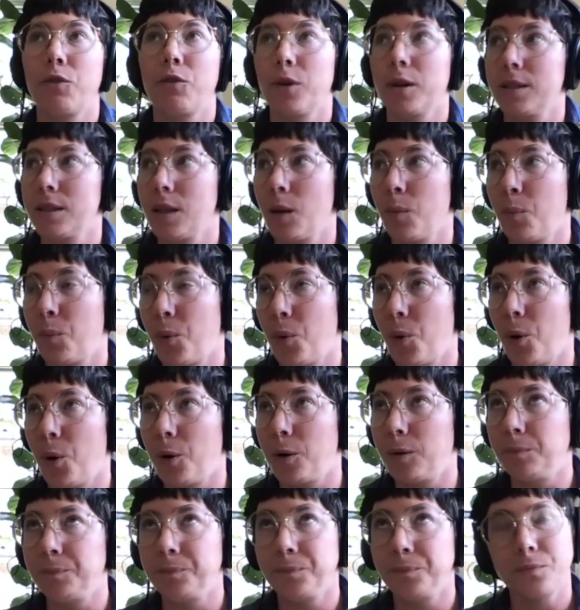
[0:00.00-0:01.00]
for
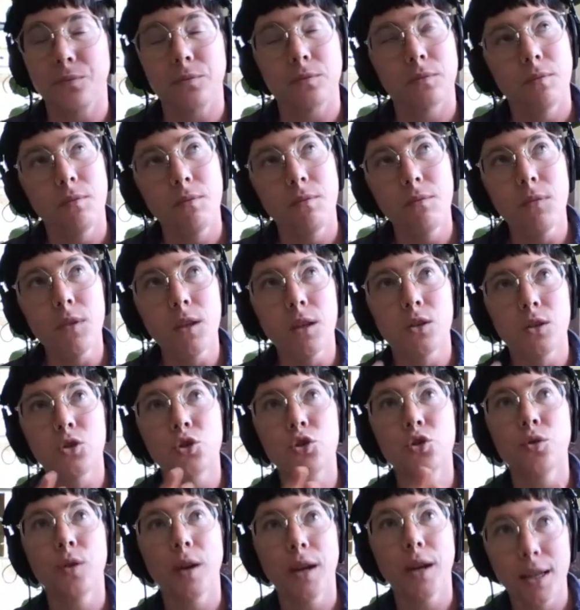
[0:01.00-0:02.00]
example,
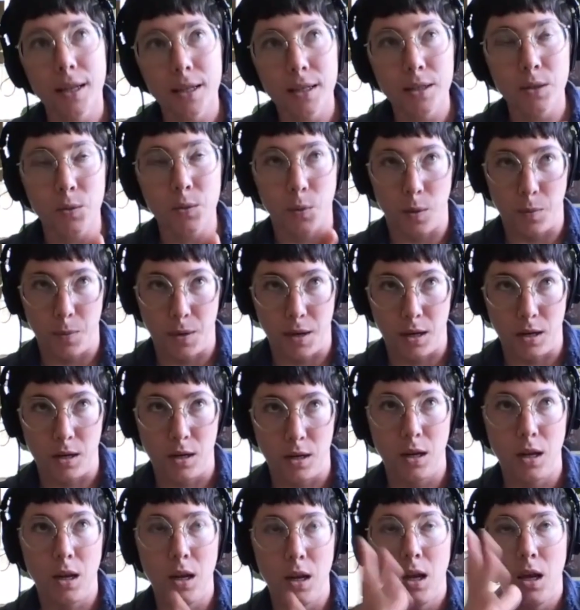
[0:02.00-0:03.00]
trans
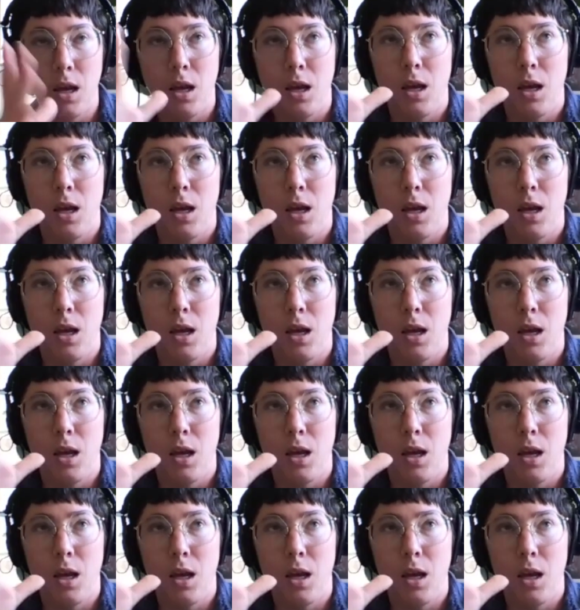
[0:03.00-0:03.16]
women,